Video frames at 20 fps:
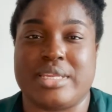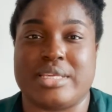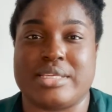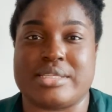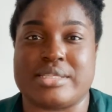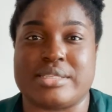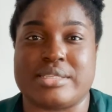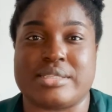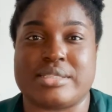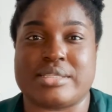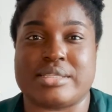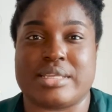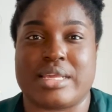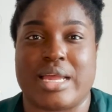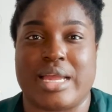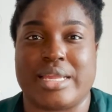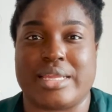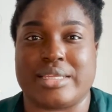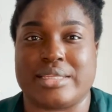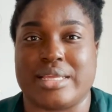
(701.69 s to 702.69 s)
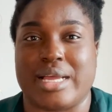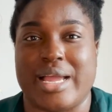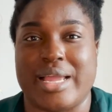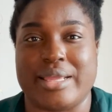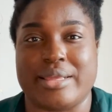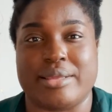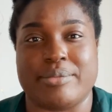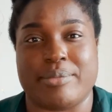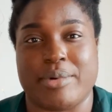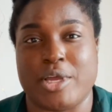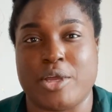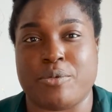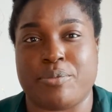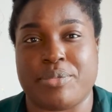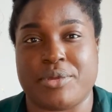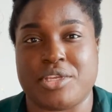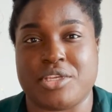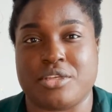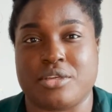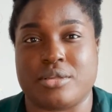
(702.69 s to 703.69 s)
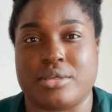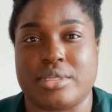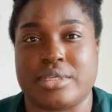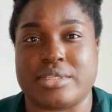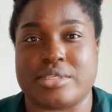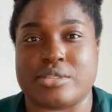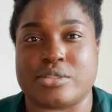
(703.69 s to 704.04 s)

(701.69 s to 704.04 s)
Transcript: is, I in my opinion,